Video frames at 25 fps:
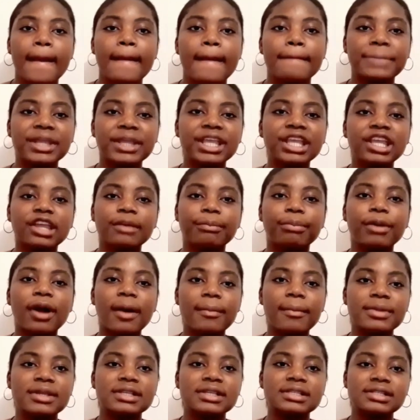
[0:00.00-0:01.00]
pinky
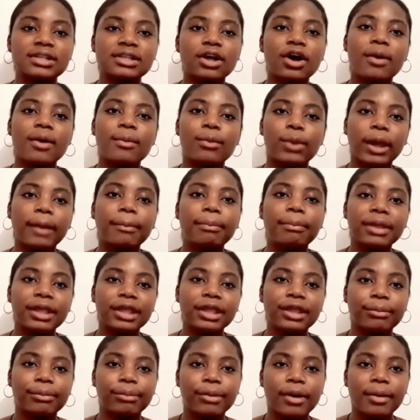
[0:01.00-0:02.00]
promise. Come, we're
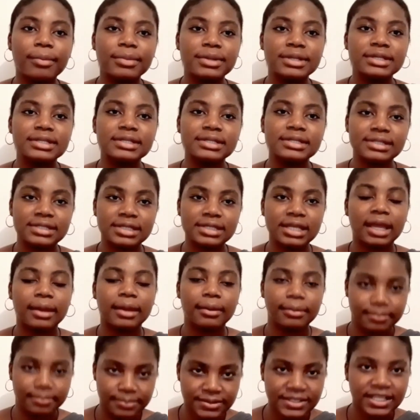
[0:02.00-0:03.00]
pinky promise.
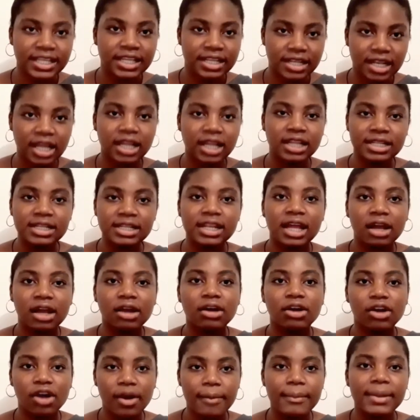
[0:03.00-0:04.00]
Yeah, saying that you're not
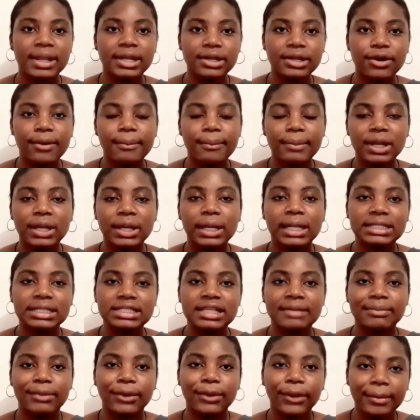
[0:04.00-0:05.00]
gonna comment down below
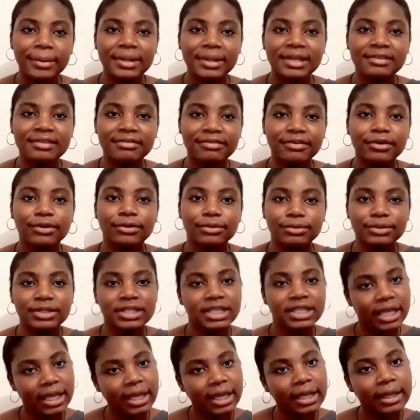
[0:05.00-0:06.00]
and tell me what I leave out.
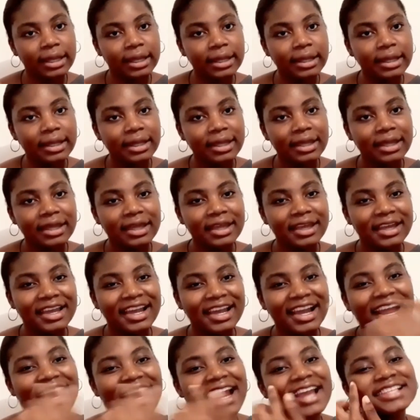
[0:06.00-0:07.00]
Yeah.
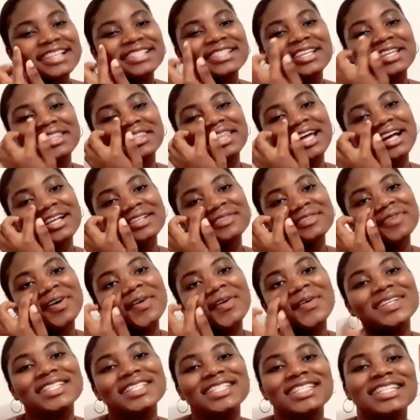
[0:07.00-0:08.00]
Alright, so thanks
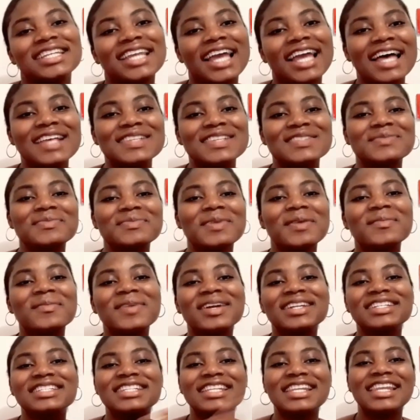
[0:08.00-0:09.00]
for watching, guys.
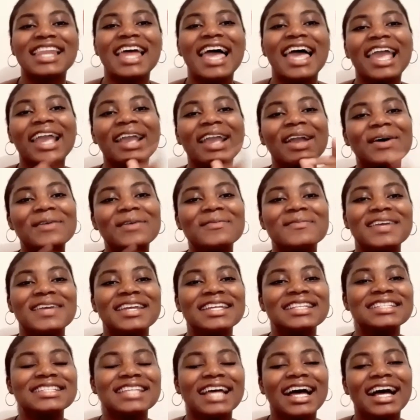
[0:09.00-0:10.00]
Remember to like,
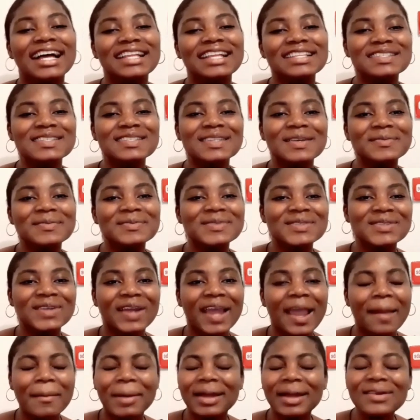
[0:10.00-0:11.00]
comment, and
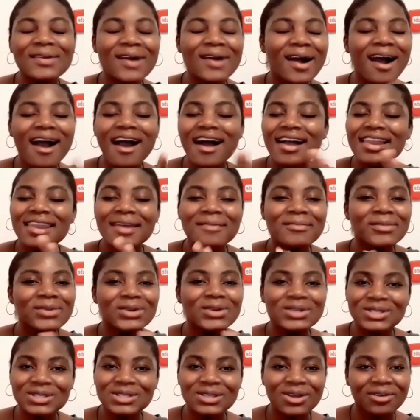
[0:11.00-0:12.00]
subscribe, and do all them
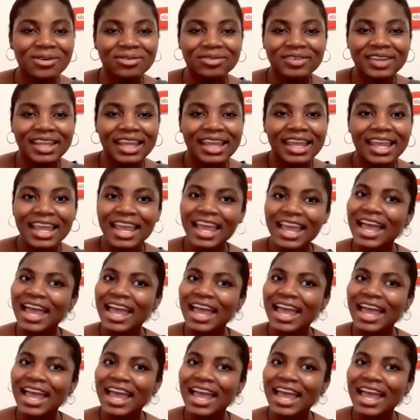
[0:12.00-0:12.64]
good stuff there.